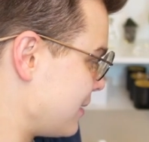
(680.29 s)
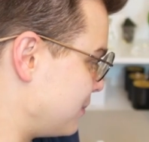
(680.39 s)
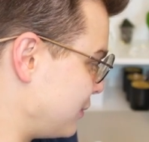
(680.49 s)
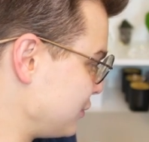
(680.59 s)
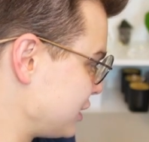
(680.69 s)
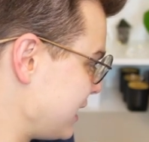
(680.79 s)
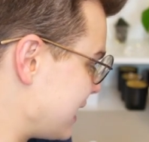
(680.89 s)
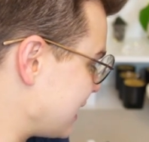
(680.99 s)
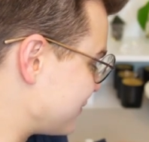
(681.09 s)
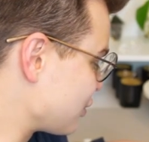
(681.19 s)
bougie
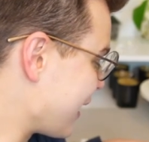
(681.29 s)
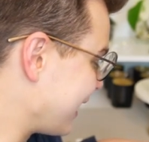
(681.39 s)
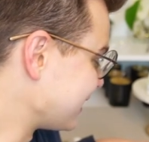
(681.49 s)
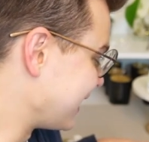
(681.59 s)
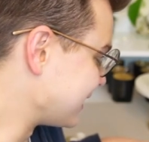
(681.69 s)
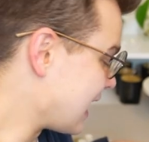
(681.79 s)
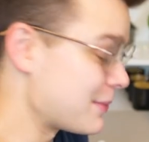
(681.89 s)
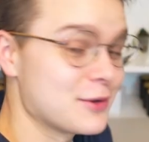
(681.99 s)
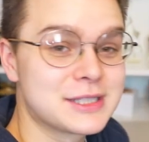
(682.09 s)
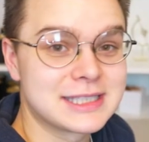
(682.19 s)
and have tried Le
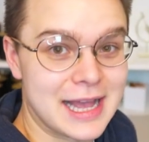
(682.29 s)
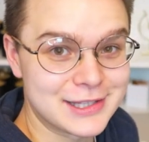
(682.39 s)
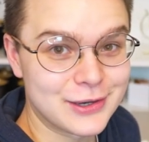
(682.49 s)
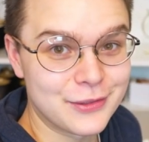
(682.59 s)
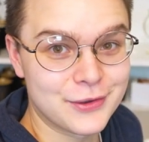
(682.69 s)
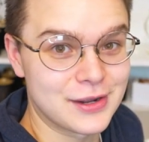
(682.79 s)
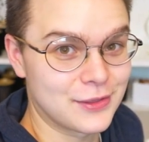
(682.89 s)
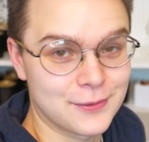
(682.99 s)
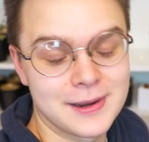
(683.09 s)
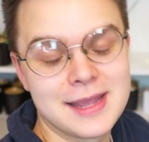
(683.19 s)
Labo's Santal
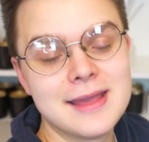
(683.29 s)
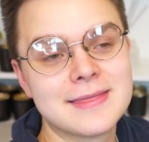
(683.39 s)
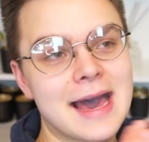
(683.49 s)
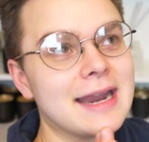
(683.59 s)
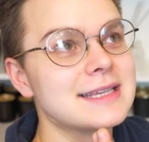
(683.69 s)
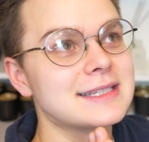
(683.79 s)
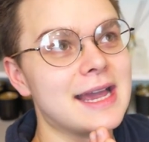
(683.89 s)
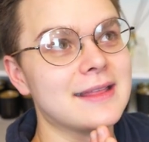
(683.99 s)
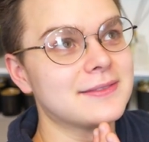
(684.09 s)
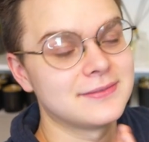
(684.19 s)
33 that is
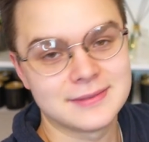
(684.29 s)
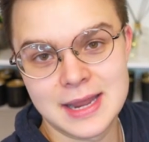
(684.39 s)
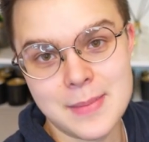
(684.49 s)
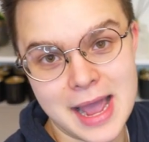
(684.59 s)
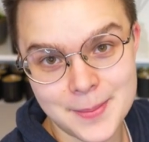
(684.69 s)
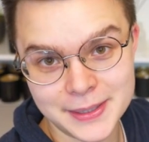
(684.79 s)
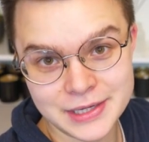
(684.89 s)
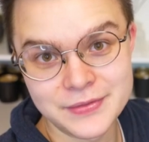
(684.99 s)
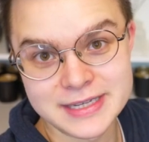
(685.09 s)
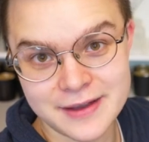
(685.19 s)
like in my
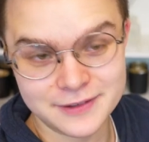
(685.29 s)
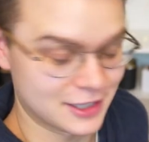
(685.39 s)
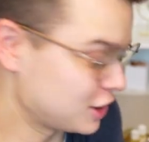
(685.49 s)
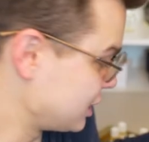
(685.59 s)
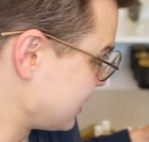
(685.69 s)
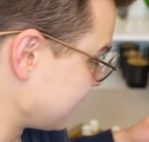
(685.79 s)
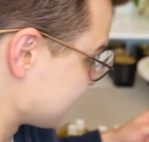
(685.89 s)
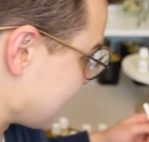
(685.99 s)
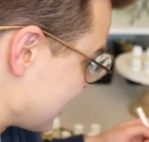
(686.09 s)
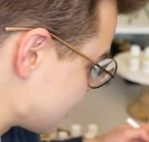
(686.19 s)
opinion the definition of
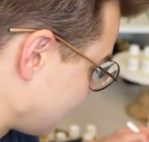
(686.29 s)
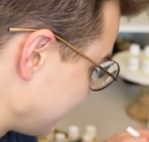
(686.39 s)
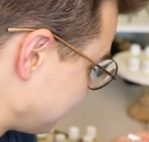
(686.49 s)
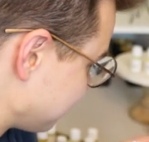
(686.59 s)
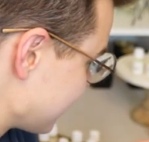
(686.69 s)
Santal